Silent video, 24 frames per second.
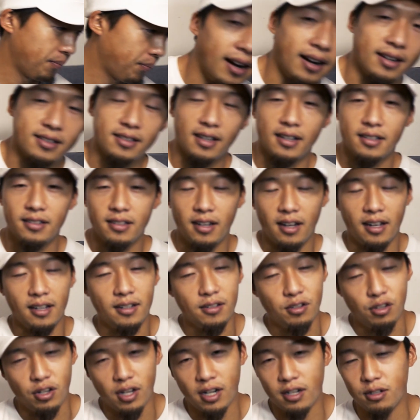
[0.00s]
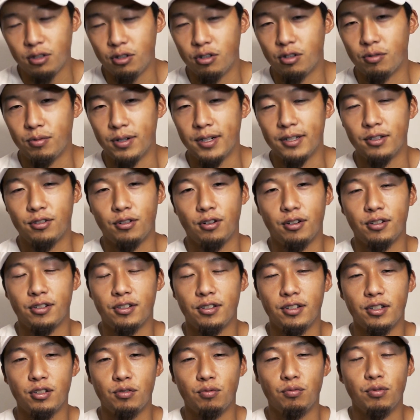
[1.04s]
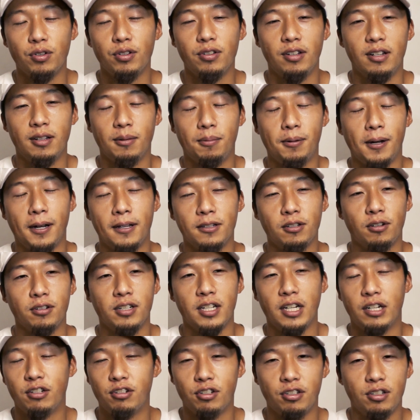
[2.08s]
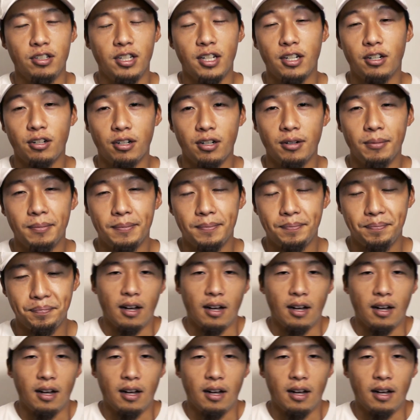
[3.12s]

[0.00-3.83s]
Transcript: And as I said, you gotta do your research. This really depends on each sneaker.